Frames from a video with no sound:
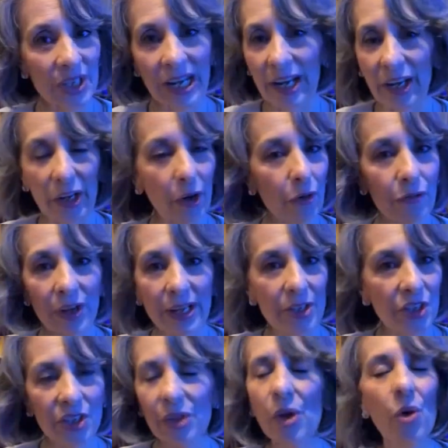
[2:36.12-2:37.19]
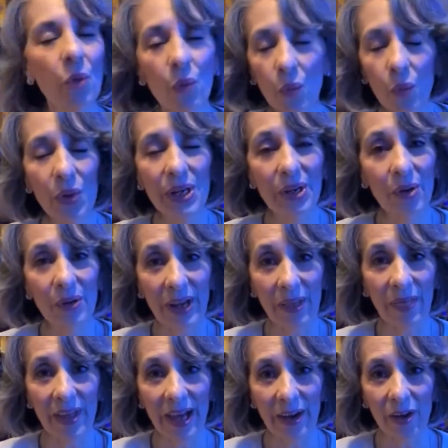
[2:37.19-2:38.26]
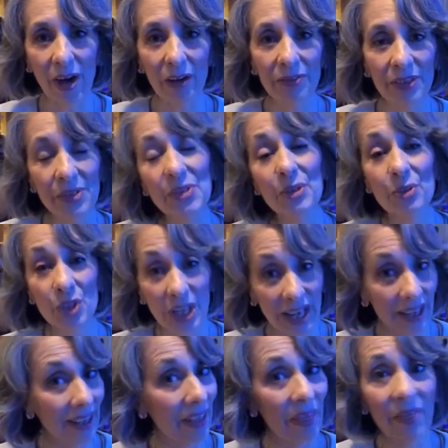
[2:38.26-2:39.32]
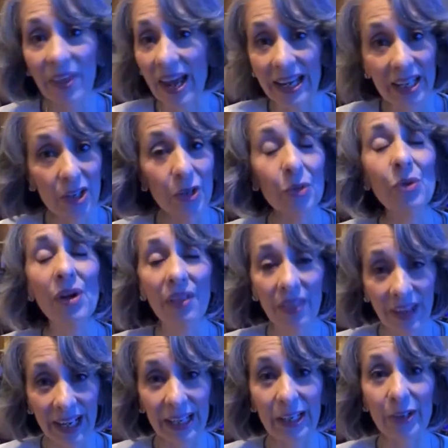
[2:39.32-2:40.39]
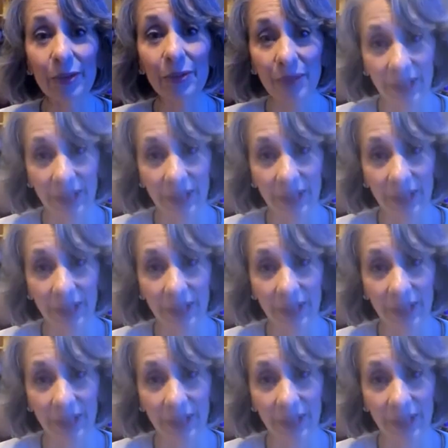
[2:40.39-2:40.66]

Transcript: standing ovation. We don't get that often. So Janet, thank you, thank you,